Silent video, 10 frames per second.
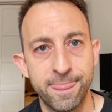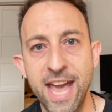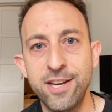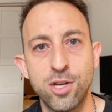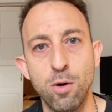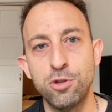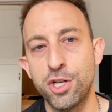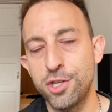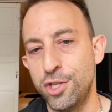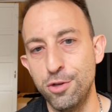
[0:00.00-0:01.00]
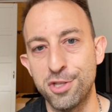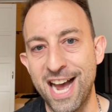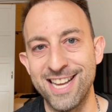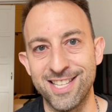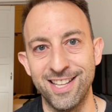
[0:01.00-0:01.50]
They don't just use
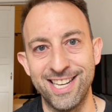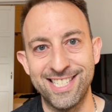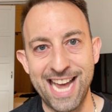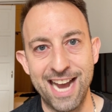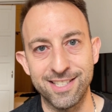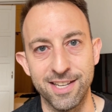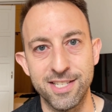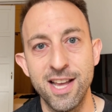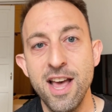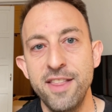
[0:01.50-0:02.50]
isolated tactics.